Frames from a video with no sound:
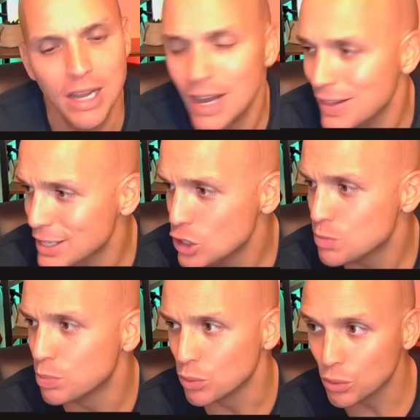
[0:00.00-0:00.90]
This is
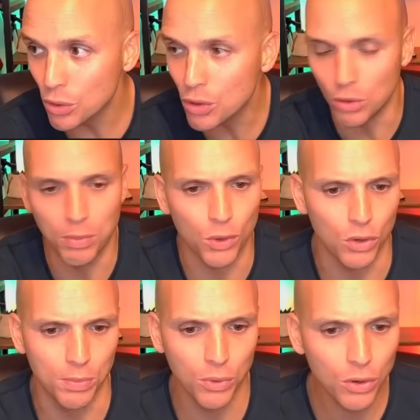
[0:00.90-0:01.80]
brutal,
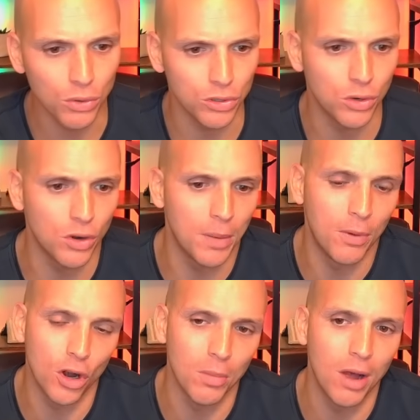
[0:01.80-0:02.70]
brutal, brutal showing up
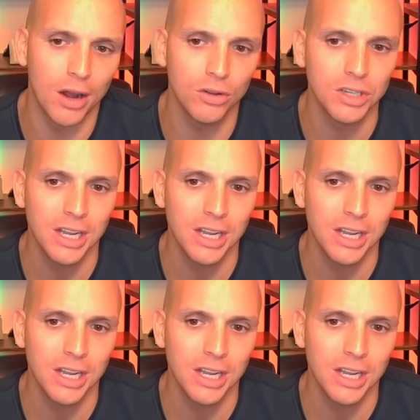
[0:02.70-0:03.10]
on our models.